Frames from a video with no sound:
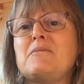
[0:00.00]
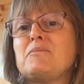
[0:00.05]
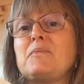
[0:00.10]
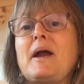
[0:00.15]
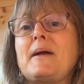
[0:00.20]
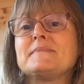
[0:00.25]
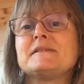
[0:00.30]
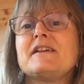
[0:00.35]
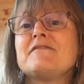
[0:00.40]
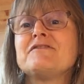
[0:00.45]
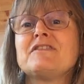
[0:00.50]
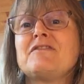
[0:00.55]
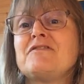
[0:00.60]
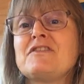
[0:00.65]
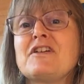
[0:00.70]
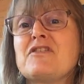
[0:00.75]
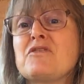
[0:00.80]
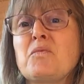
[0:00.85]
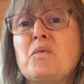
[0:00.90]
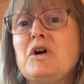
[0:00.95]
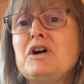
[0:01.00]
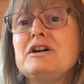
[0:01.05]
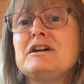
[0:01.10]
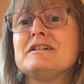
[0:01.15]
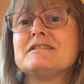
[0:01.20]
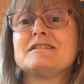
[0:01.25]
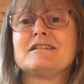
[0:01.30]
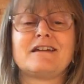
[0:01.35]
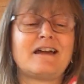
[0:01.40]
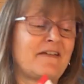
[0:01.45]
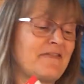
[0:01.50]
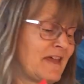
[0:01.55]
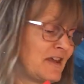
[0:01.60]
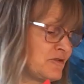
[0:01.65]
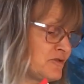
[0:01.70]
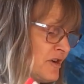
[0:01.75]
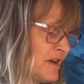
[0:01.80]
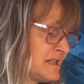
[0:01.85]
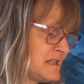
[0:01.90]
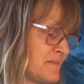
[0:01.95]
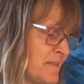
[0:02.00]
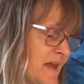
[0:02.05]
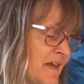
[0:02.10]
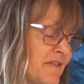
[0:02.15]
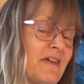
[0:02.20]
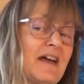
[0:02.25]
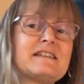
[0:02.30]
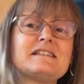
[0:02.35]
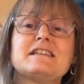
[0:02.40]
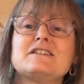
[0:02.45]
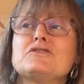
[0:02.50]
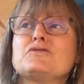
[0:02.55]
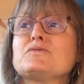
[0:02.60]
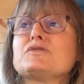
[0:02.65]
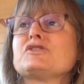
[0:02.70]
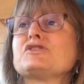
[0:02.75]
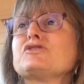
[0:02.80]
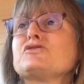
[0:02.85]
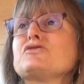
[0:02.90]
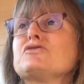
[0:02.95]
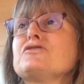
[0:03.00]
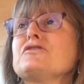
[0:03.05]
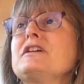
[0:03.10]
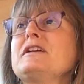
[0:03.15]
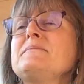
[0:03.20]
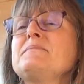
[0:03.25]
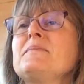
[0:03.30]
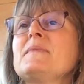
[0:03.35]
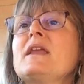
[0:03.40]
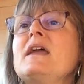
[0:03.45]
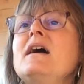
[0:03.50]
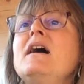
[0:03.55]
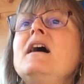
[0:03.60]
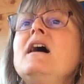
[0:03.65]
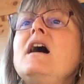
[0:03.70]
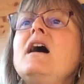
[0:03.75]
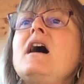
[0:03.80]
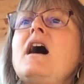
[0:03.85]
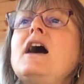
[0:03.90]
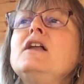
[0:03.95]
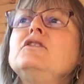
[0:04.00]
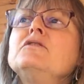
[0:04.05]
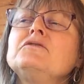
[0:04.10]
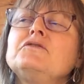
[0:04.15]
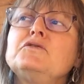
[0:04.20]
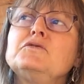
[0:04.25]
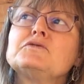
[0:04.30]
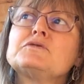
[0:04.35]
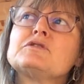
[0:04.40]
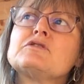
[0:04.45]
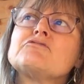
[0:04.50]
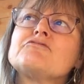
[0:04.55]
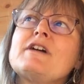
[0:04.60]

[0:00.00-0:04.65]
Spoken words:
perhaps every fifth word and then tried to make that into a story. I look forward to